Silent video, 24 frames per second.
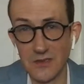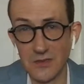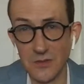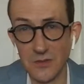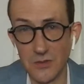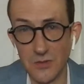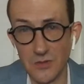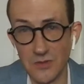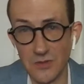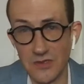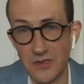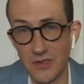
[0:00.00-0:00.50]

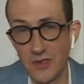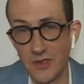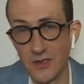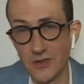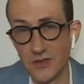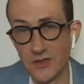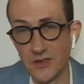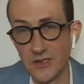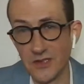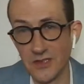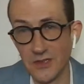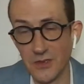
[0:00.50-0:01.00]
to
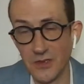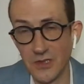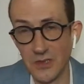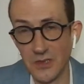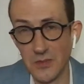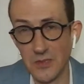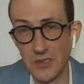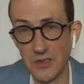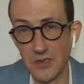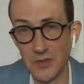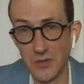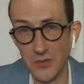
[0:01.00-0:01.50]
terms of the
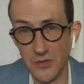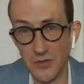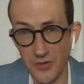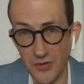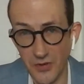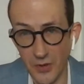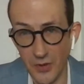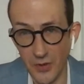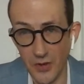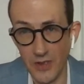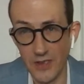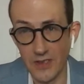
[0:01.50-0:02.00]
agreement
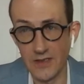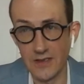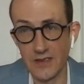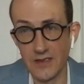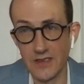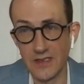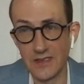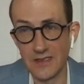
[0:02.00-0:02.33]
during